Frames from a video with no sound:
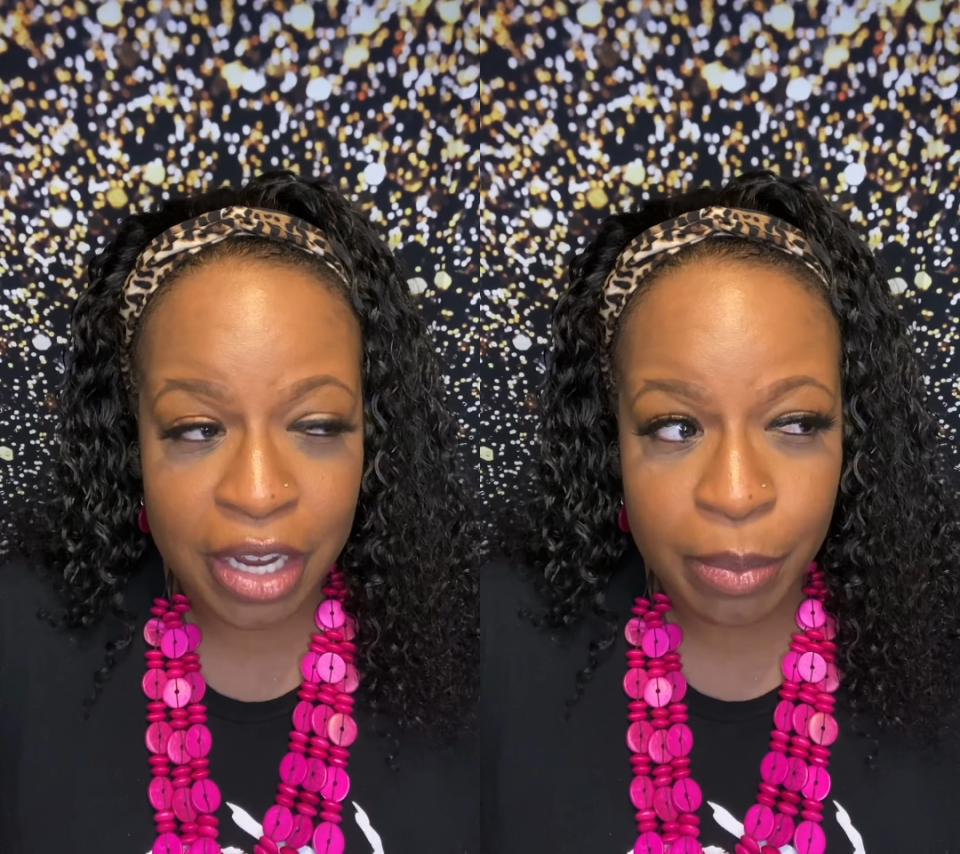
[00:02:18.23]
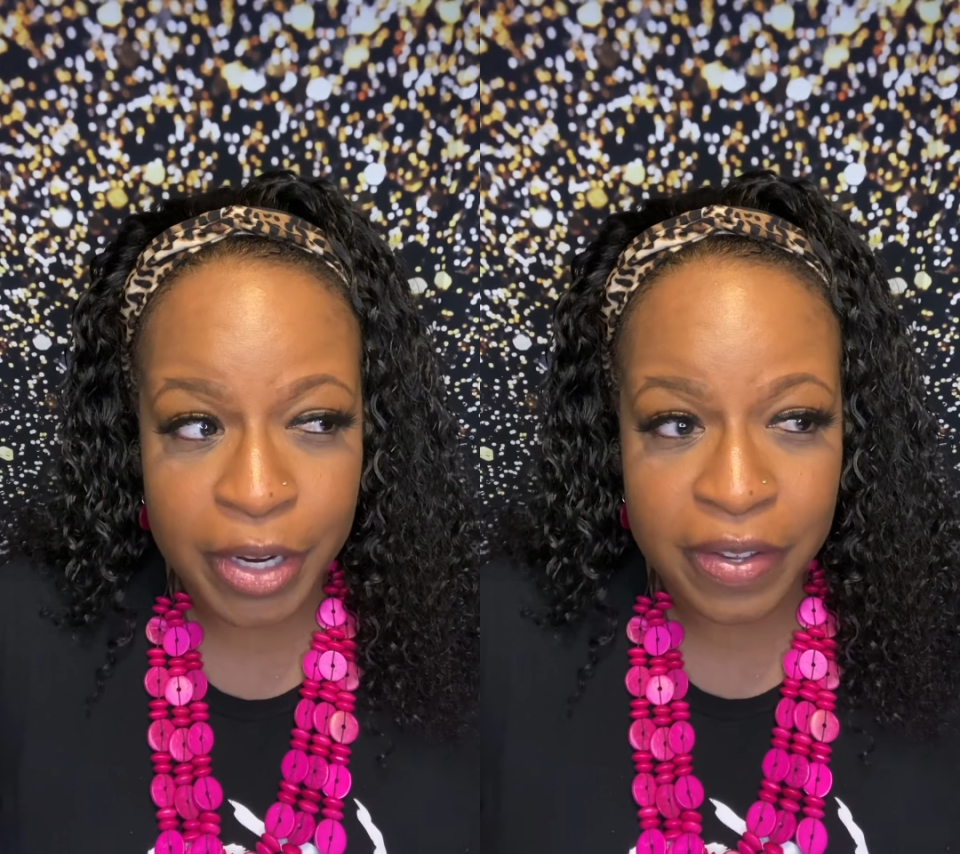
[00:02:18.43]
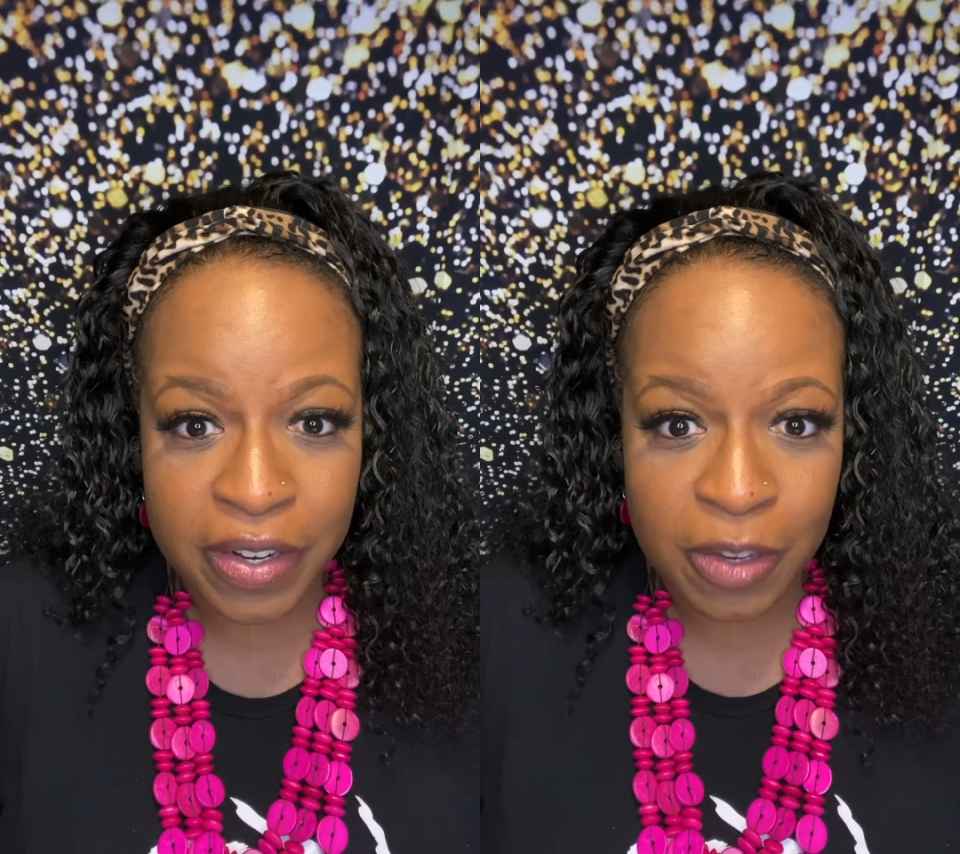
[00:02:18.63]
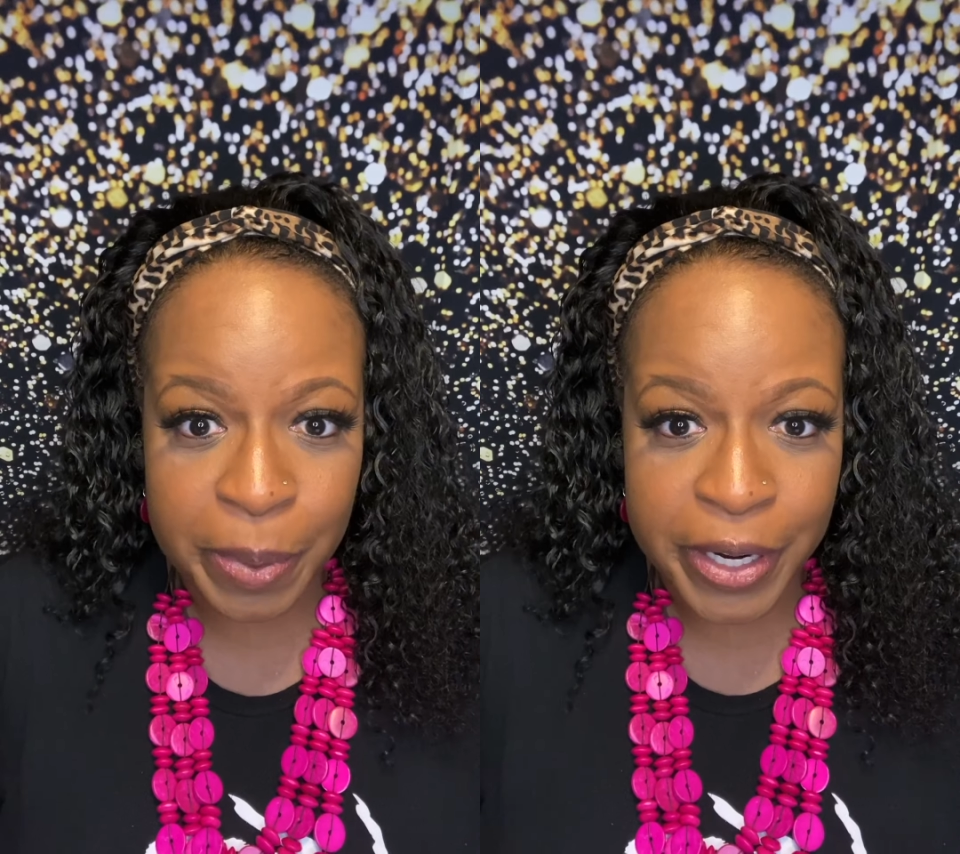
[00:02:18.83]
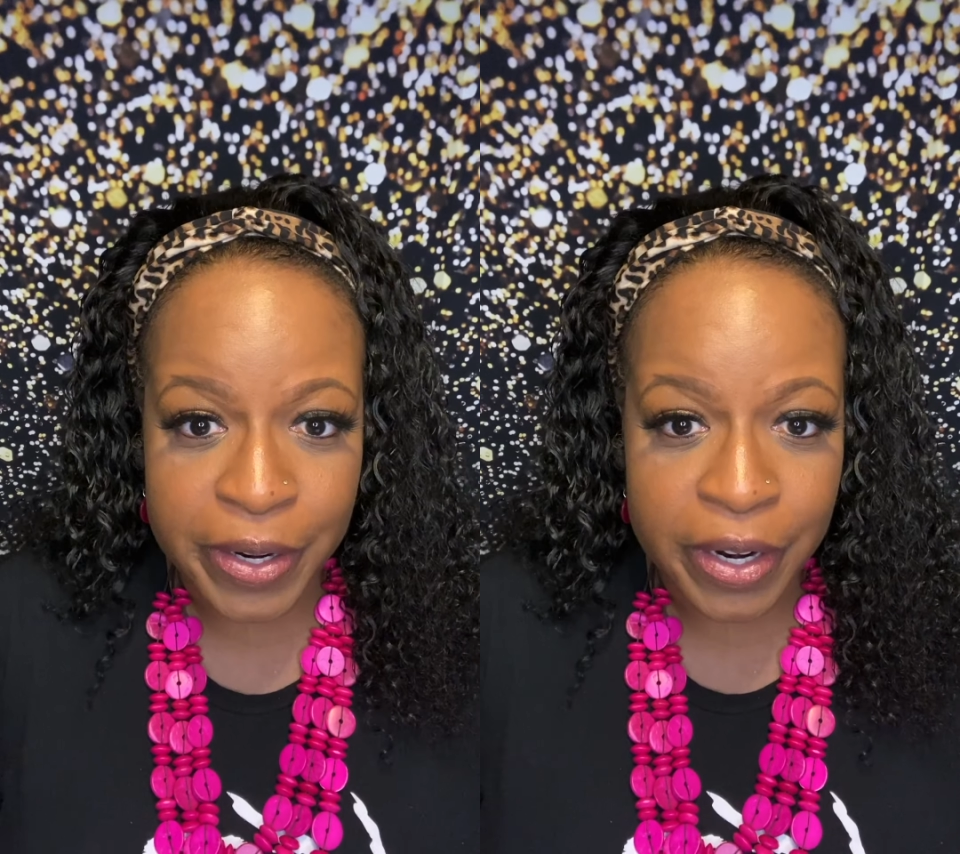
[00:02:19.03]
I bought 6
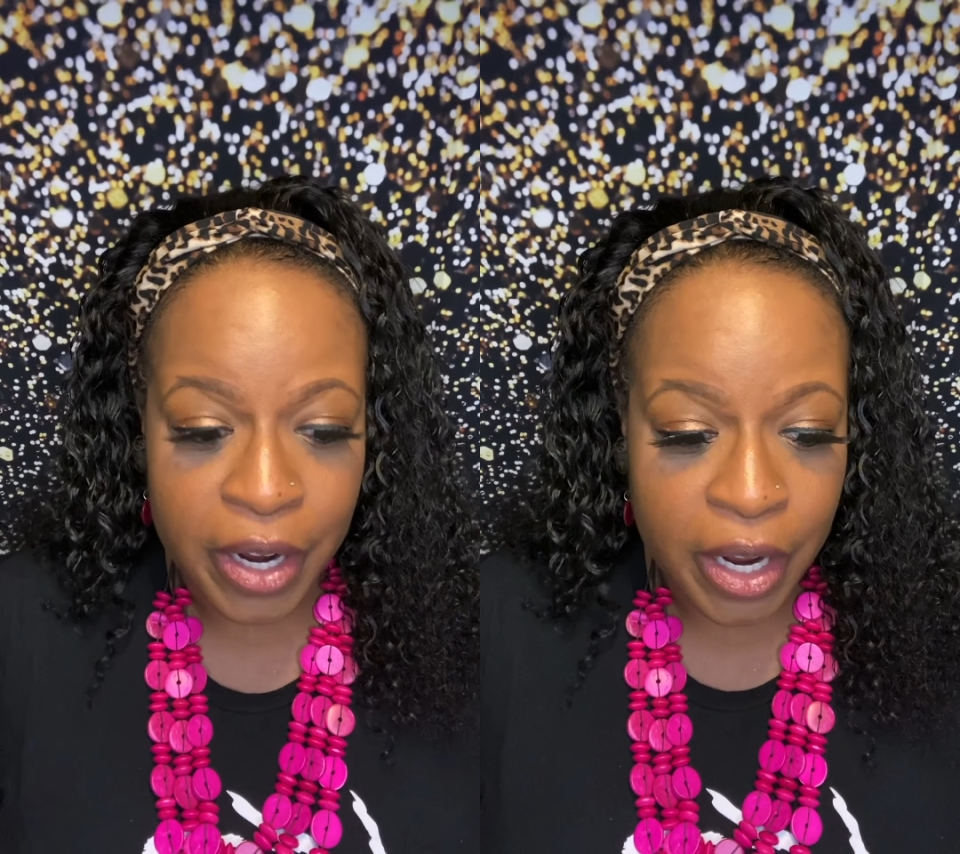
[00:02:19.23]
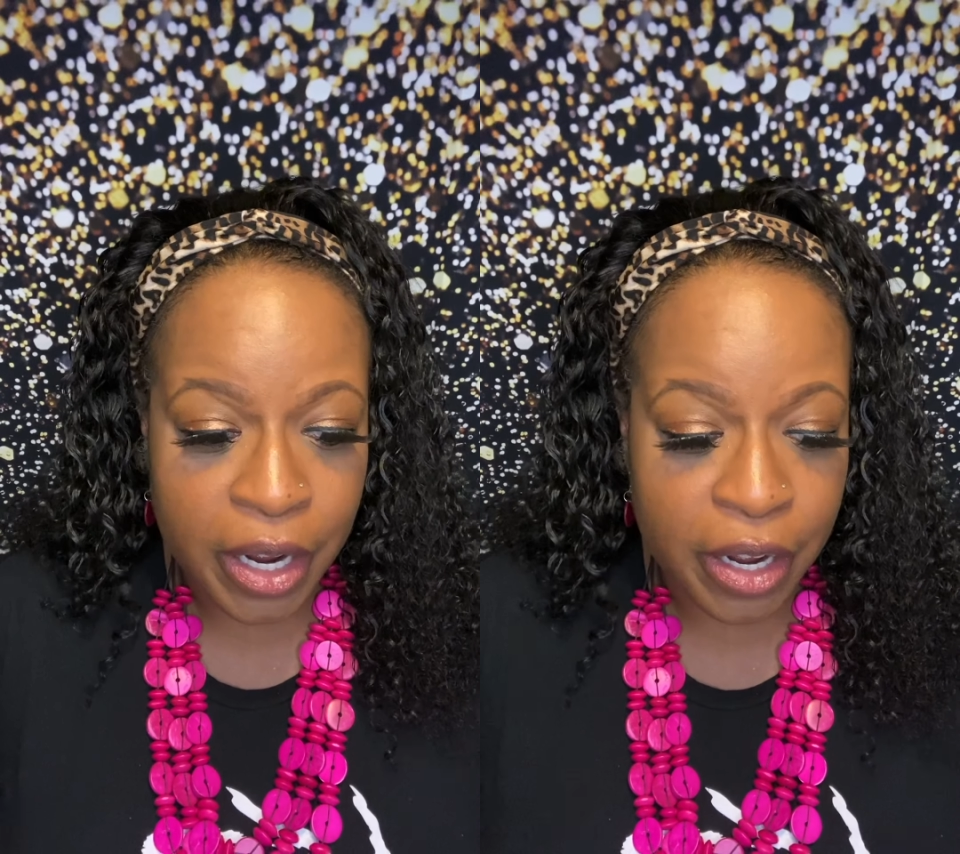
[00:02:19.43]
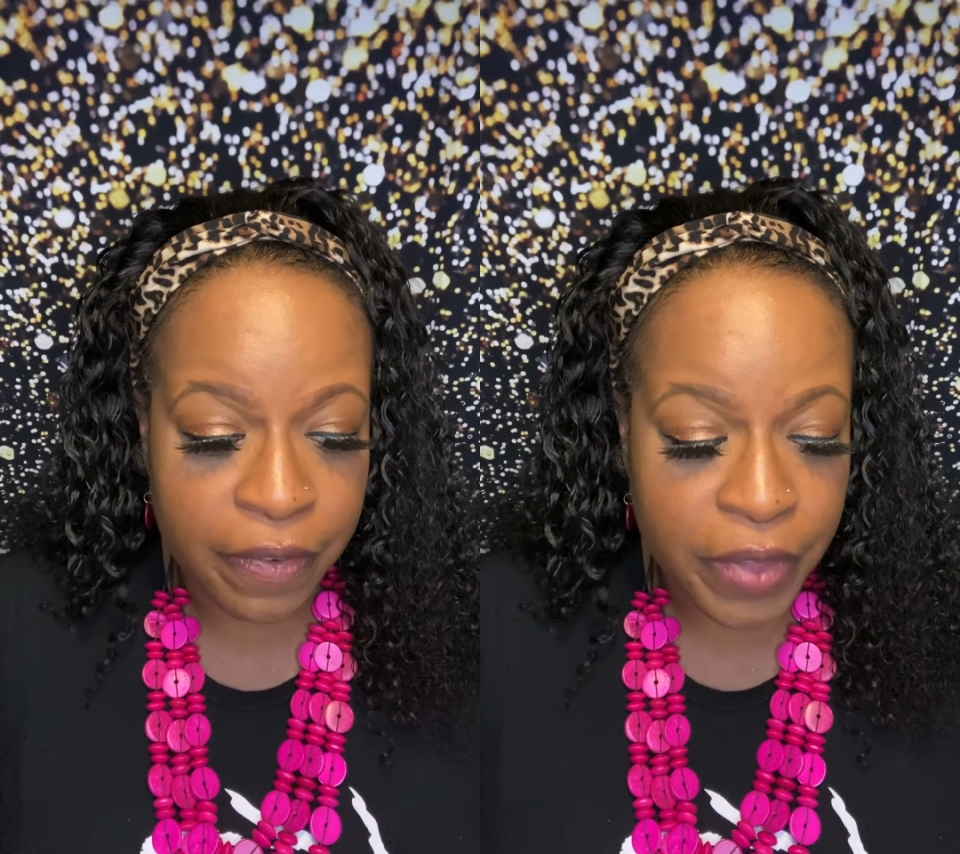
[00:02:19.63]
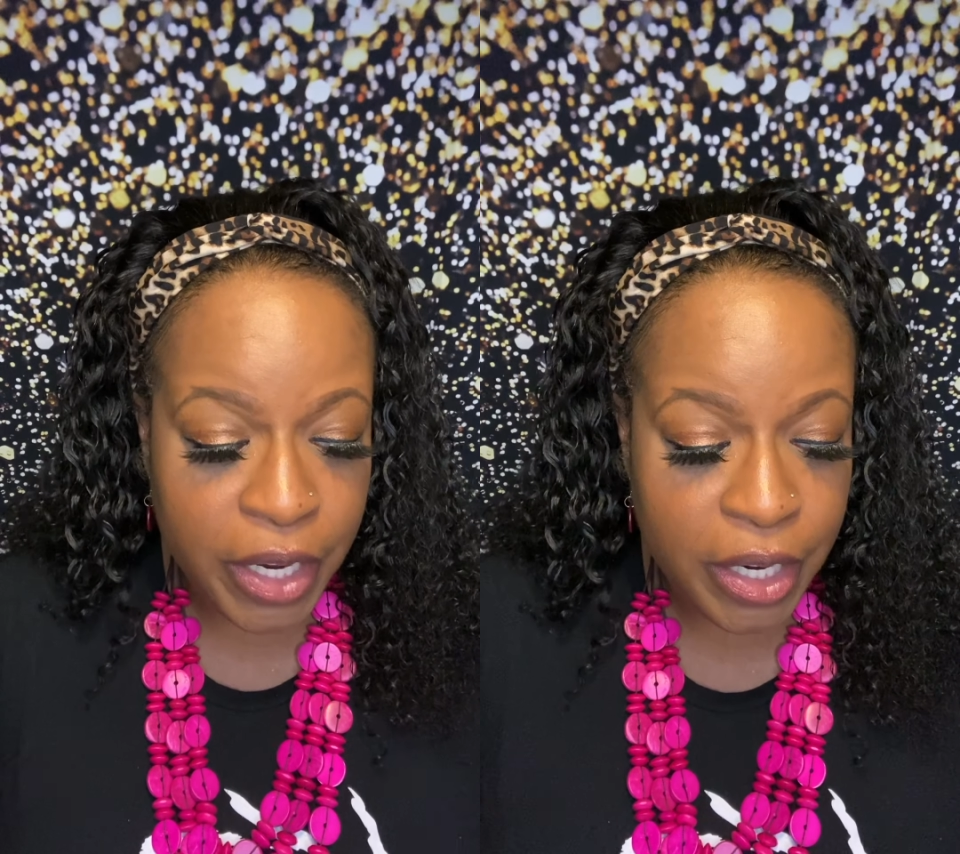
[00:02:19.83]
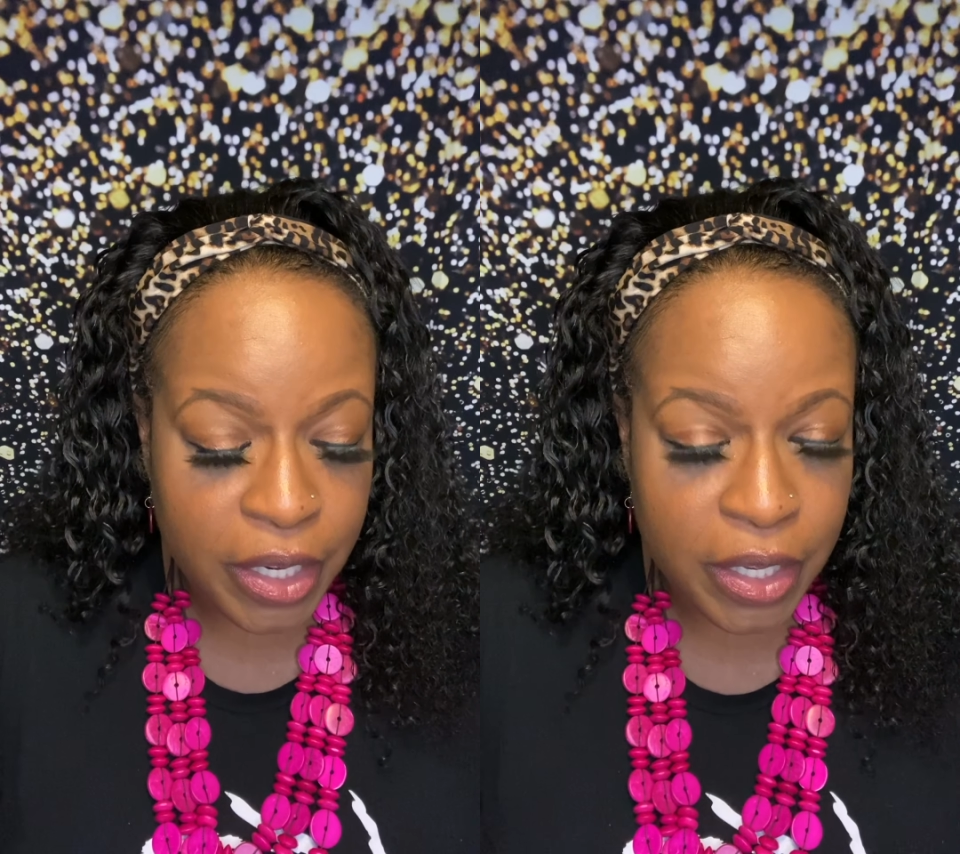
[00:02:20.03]
pair of
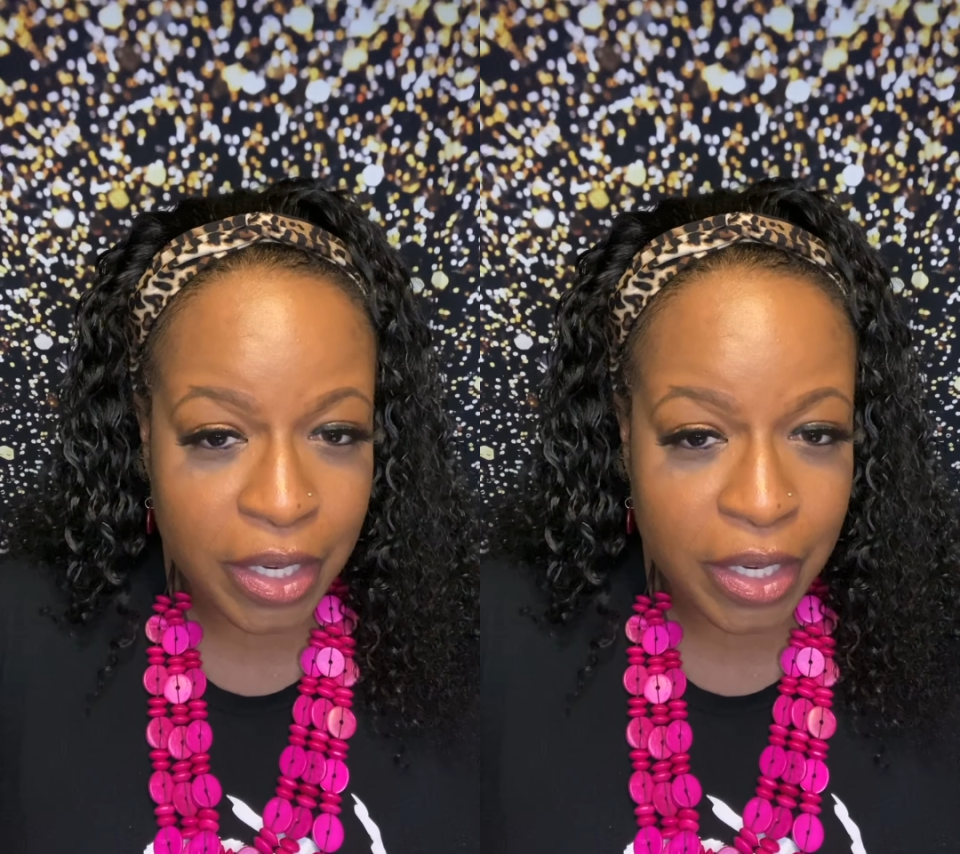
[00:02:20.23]
Thinx.